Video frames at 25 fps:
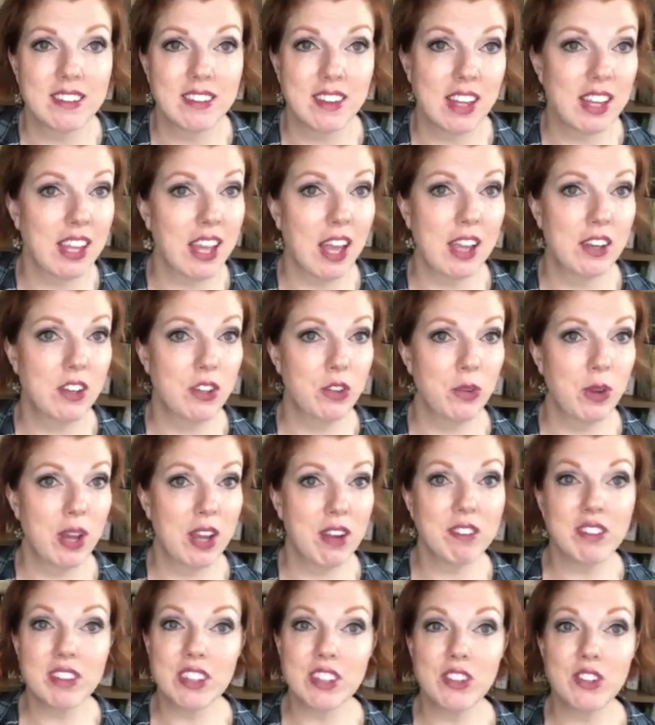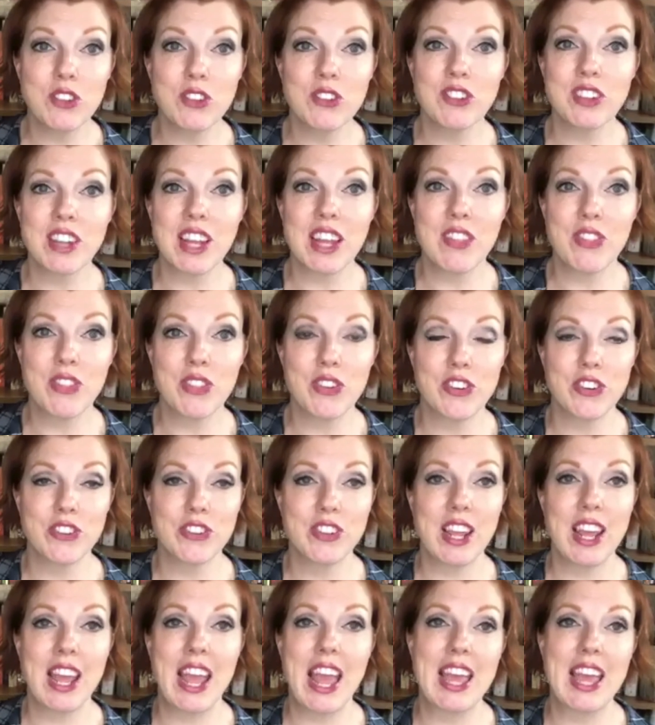like I do every Tuesday and Thursday,